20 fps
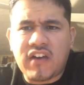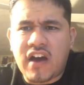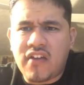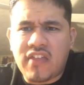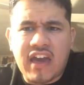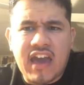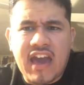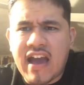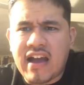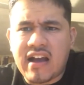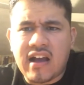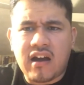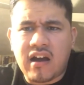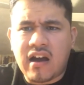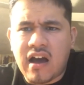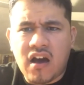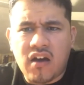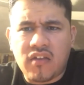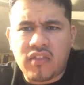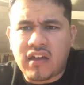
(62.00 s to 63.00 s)
how they act
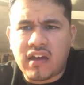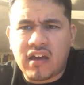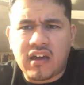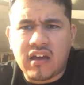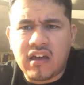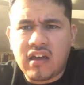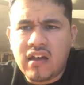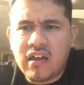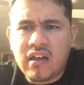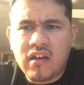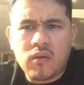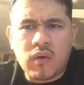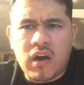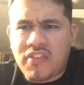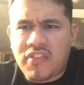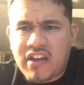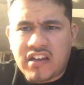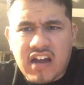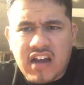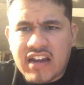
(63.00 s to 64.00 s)
how they how
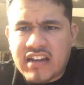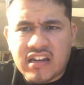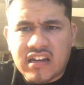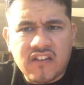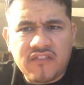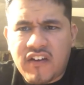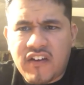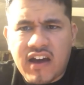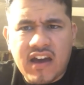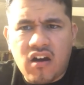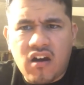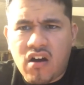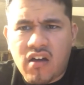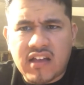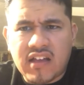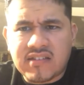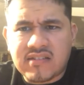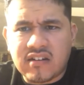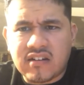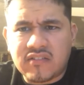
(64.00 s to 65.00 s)
they identify, all
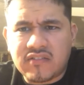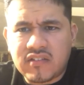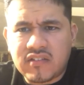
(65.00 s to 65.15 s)
that stuff.